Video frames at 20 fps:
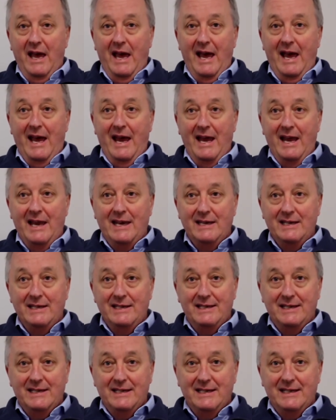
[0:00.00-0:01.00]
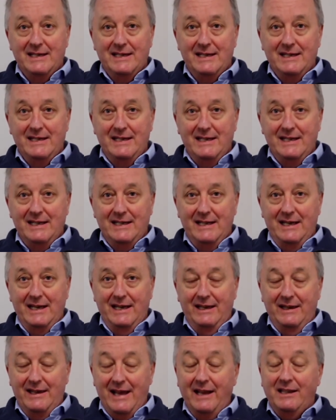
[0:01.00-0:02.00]
And
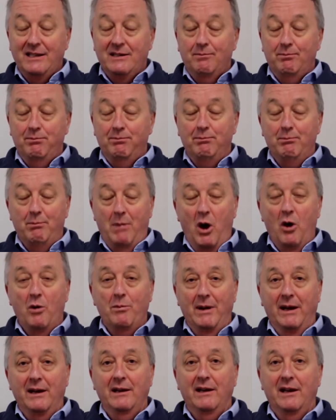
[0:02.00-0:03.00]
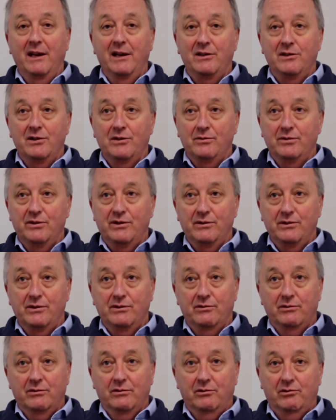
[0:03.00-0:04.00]
in that moment, it just
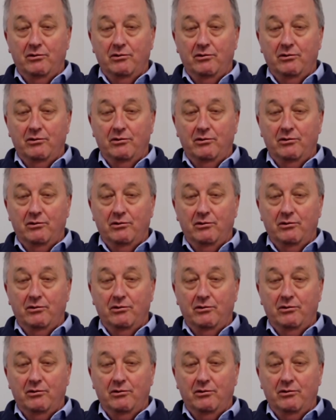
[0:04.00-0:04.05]
was,